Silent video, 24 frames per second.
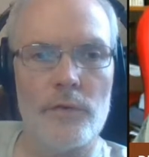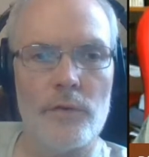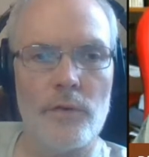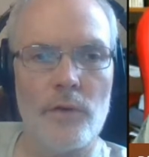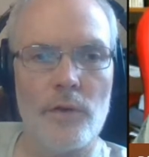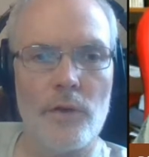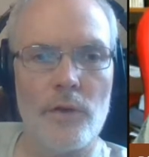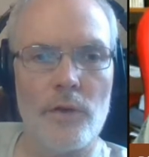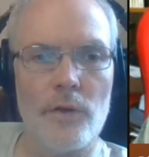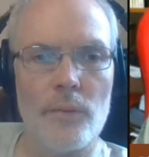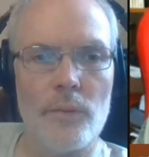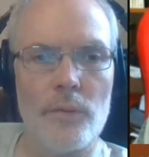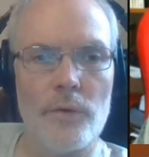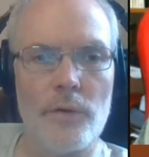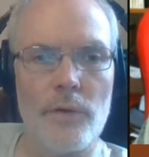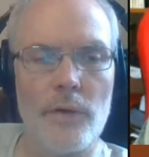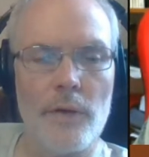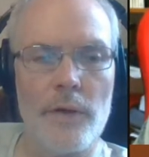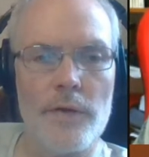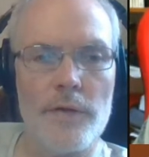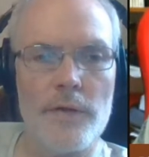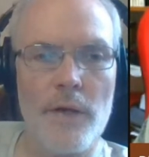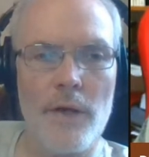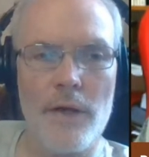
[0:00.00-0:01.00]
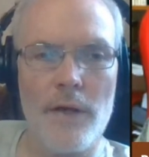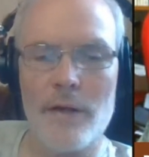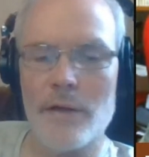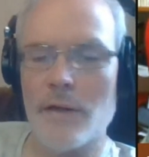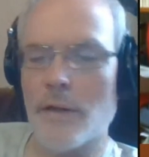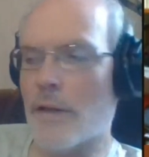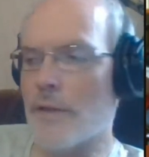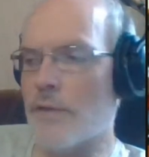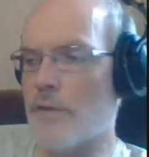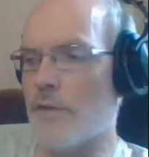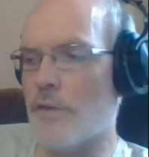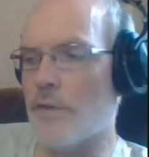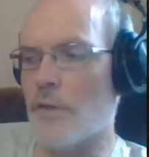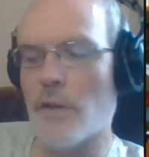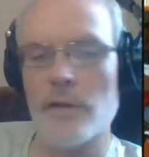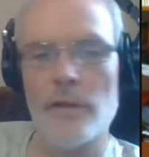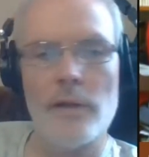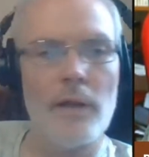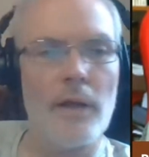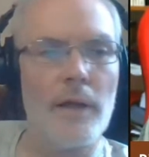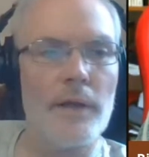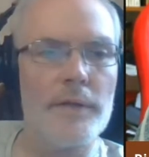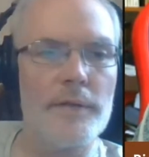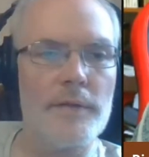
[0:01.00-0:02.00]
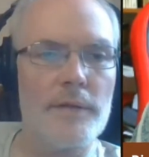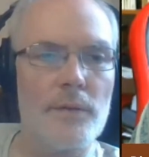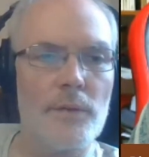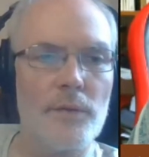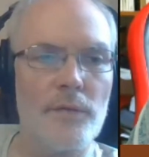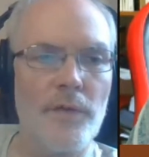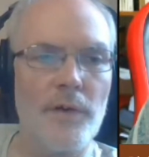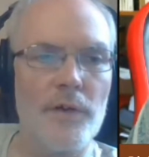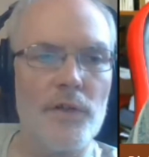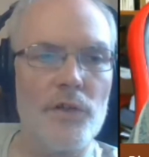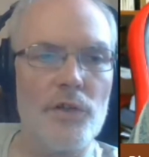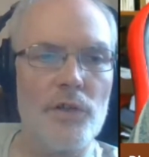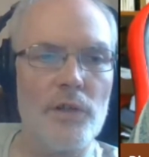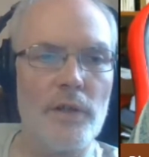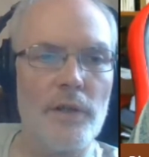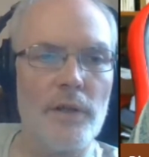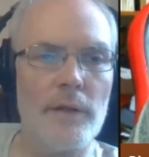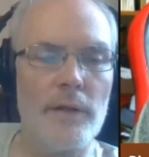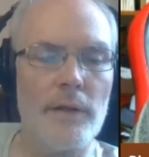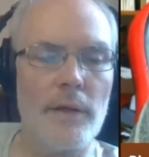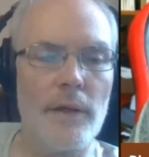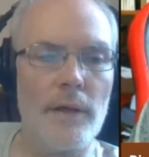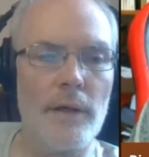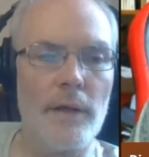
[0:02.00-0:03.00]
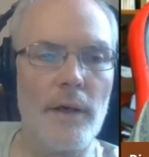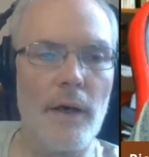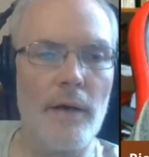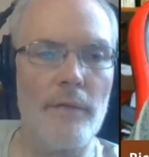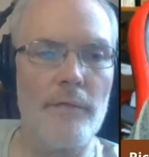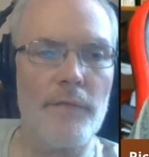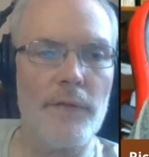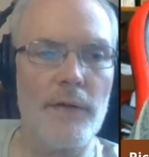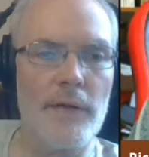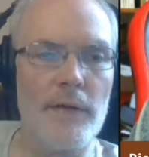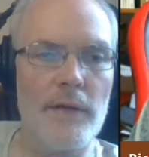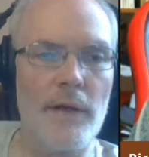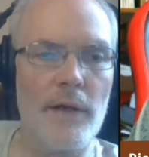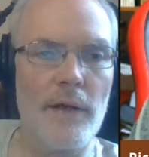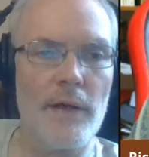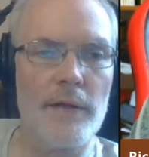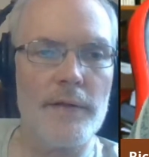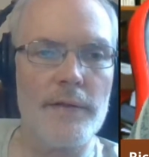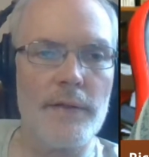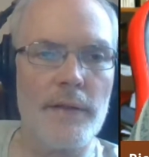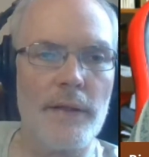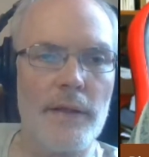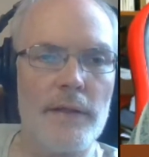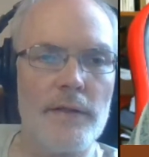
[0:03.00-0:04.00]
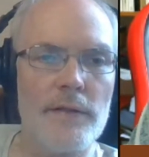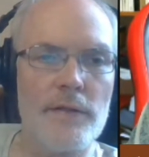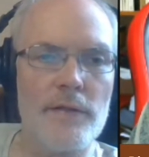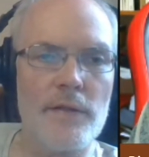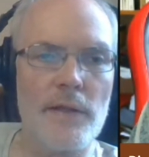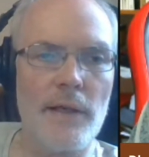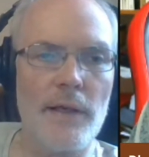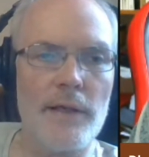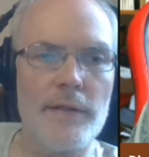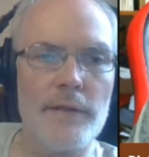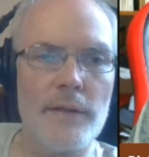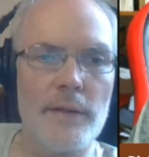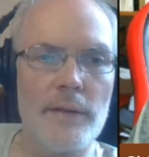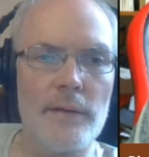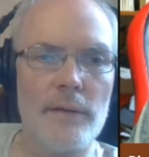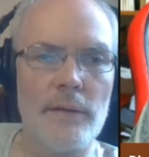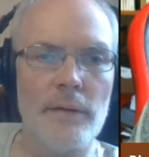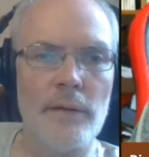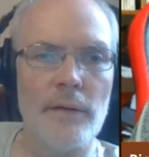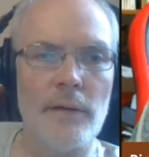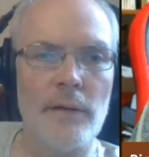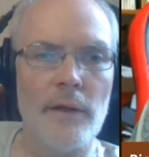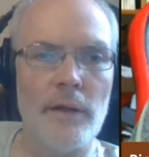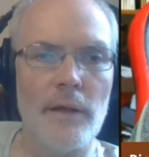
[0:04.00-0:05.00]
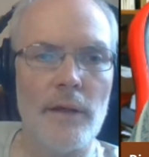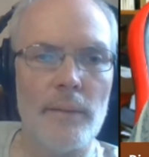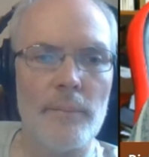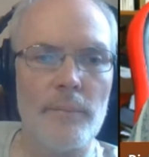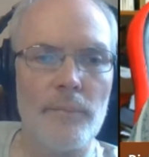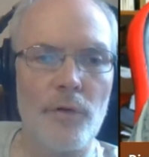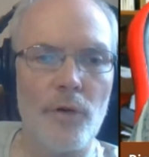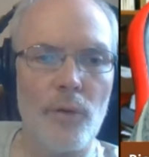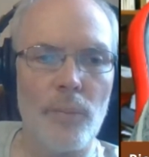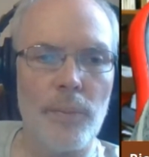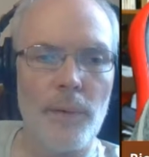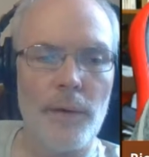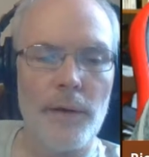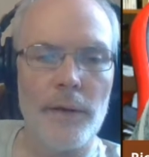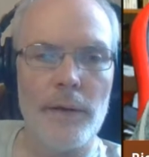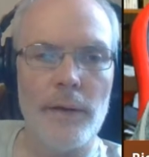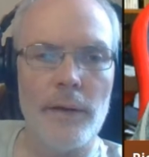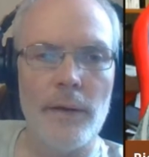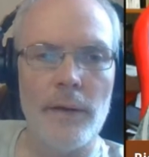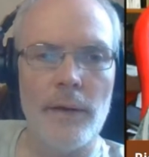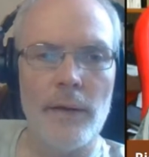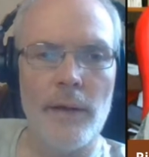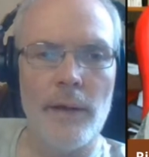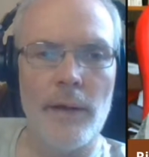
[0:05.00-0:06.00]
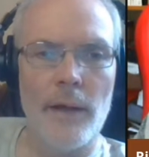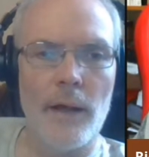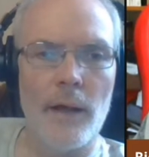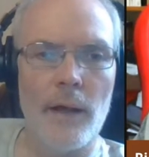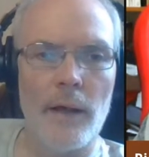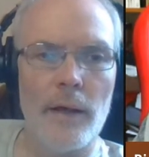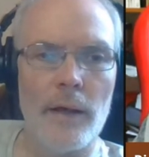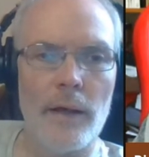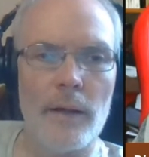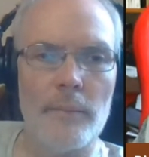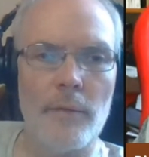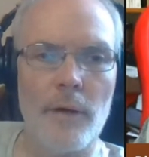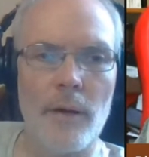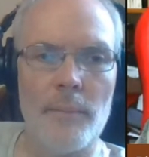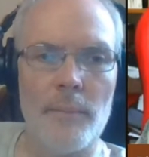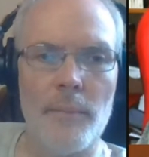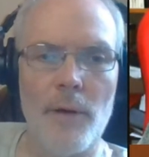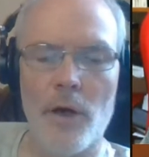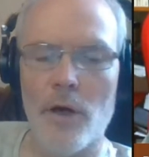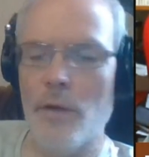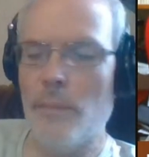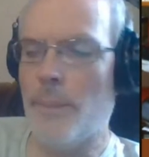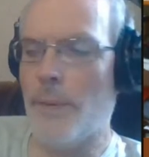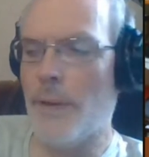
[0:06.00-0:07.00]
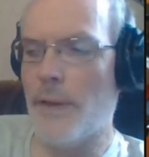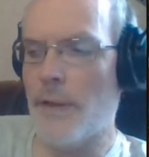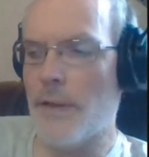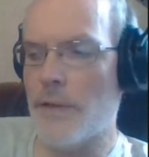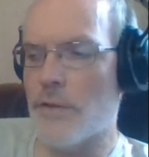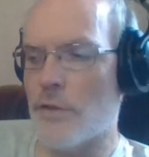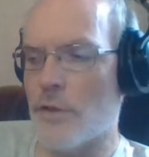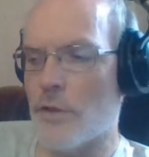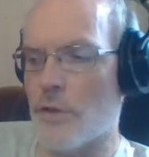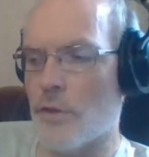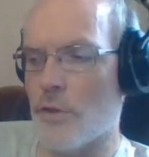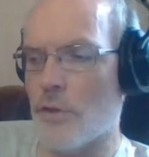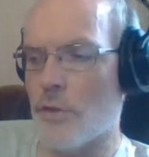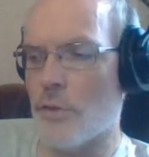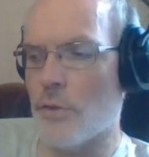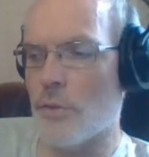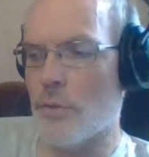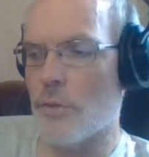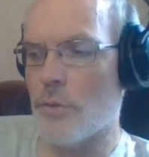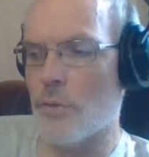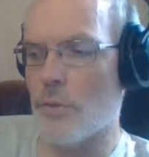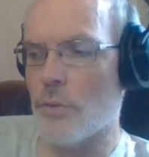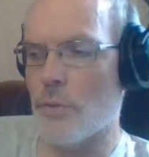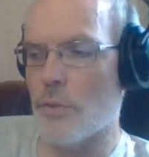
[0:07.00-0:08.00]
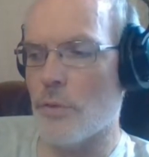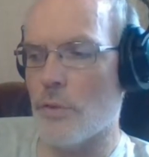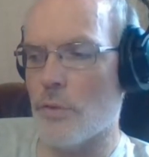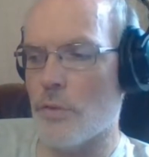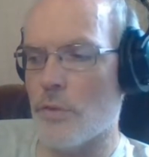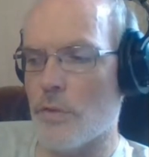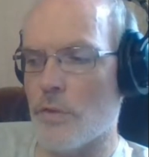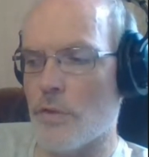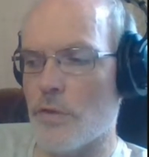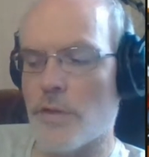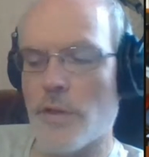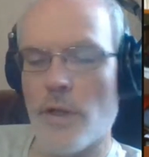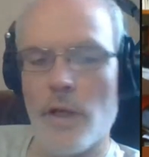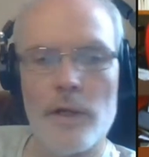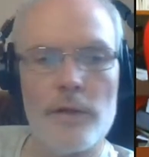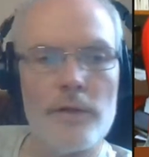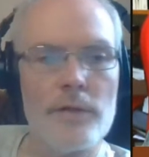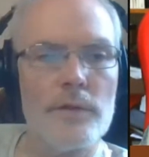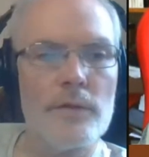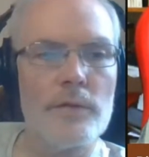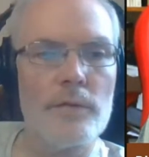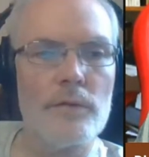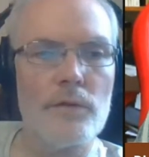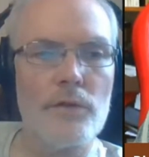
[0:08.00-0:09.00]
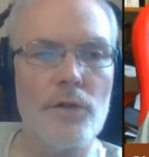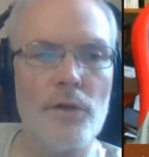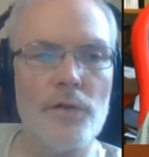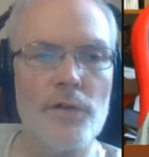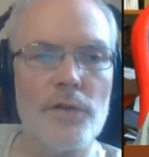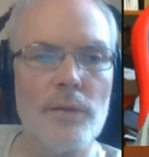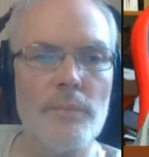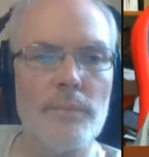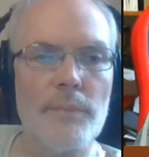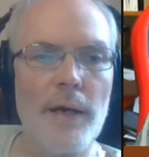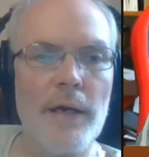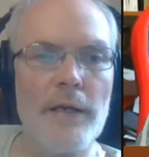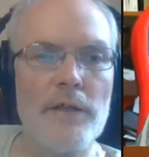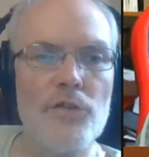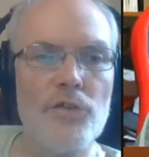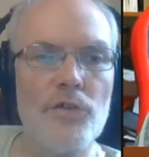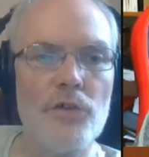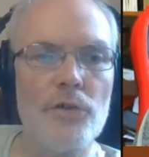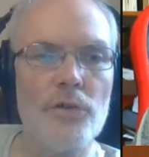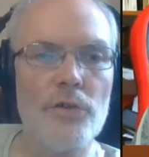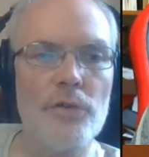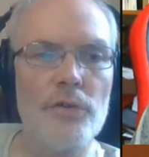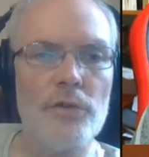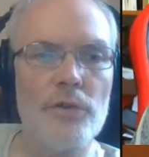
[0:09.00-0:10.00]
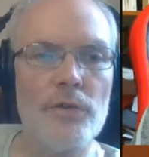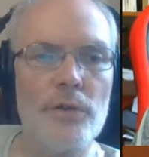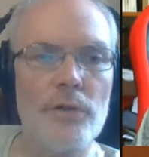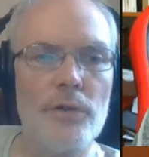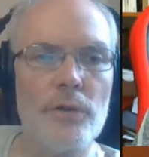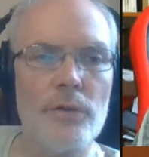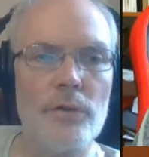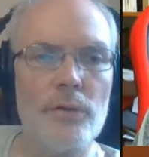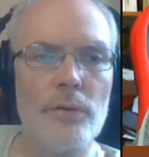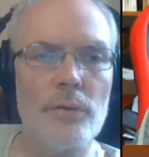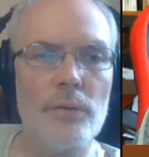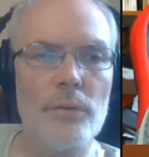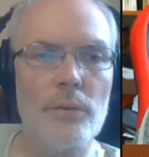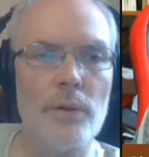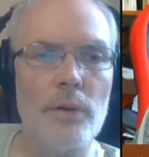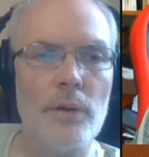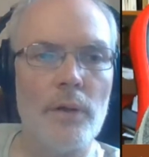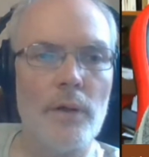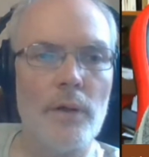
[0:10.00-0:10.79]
So yeah. I'd like to eventually have the attic insulated properly. I'm hoping to start using Patreon to